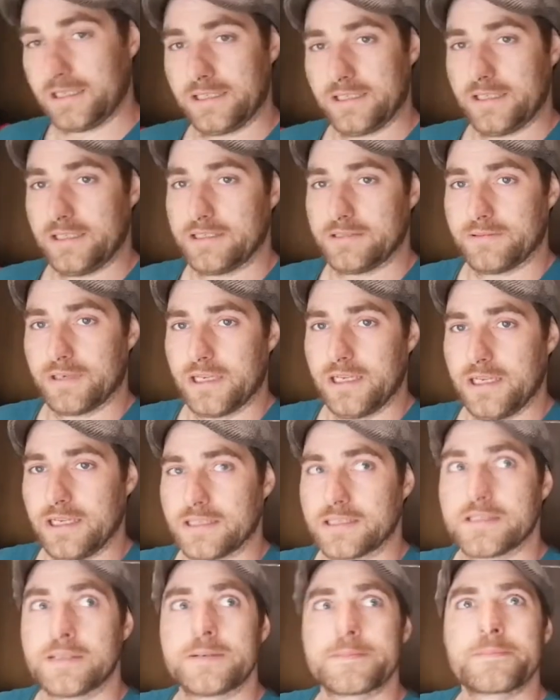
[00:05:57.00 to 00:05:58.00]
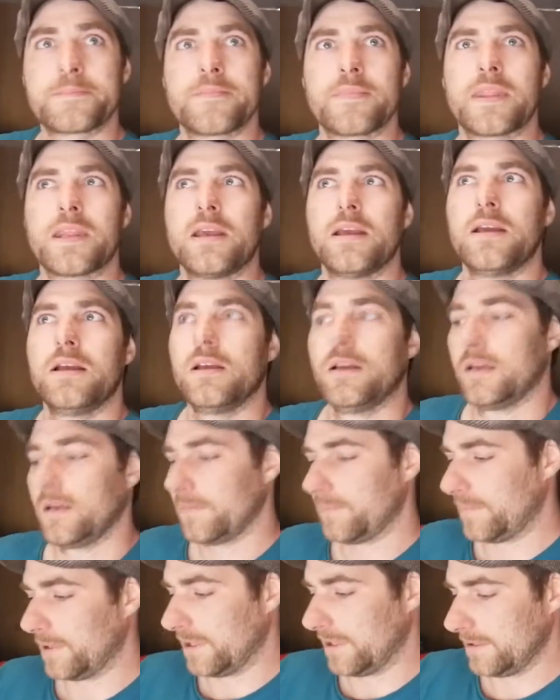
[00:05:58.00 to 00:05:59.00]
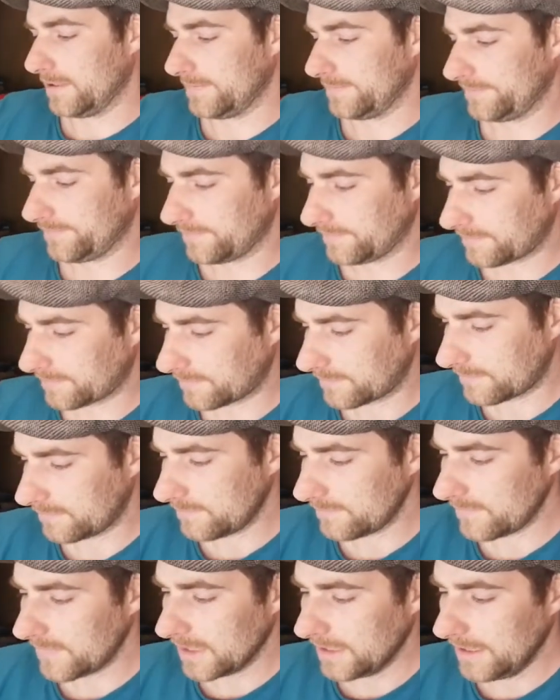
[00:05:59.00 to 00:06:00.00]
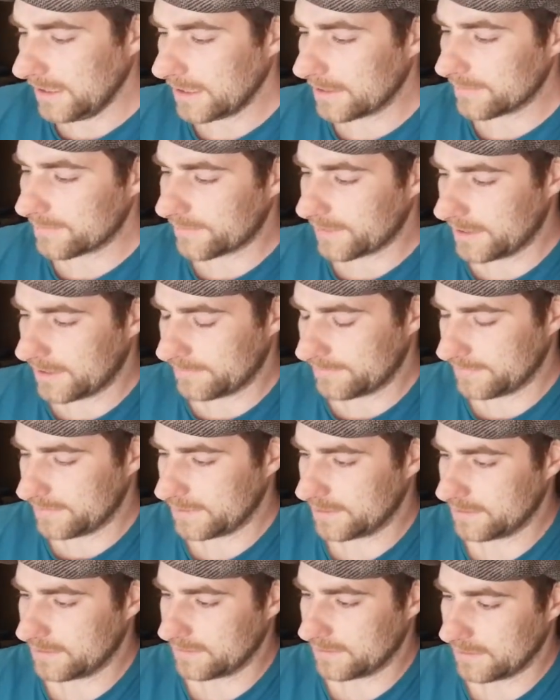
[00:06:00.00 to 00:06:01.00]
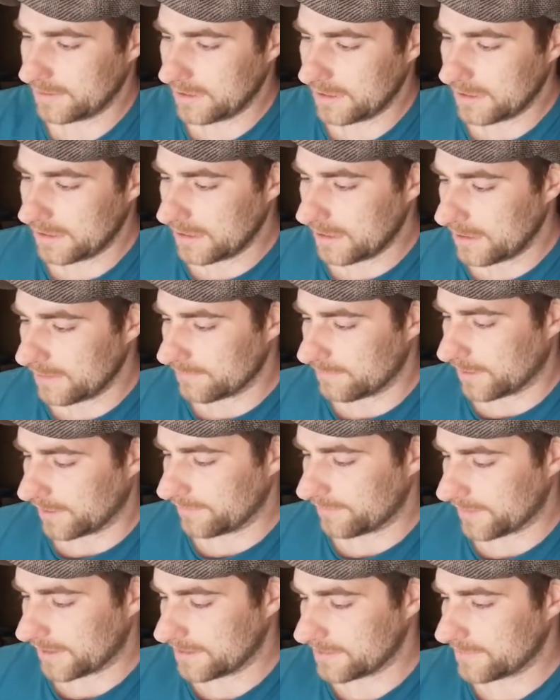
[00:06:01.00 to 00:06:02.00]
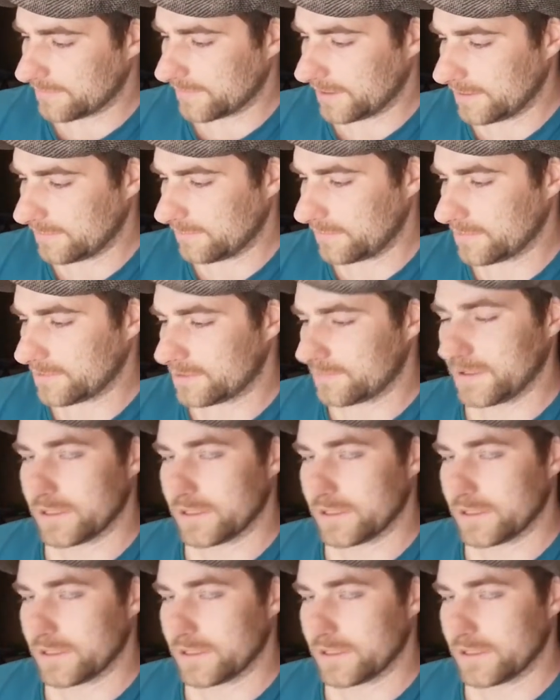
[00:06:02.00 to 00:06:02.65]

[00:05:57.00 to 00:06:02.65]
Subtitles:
That's what it is. But yeah, if my friend's friend wants